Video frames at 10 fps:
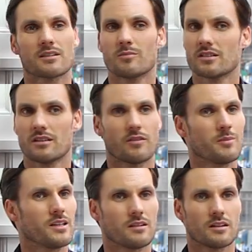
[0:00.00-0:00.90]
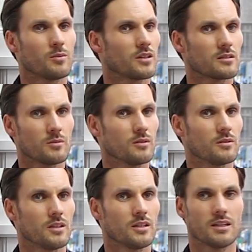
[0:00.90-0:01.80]
as much information as possible.
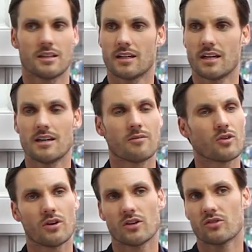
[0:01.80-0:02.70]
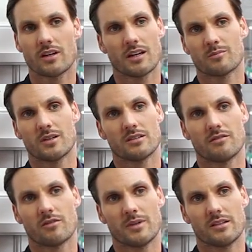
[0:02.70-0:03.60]
It can never hurt to get as much
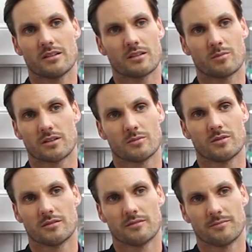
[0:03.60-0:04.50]
information as possible.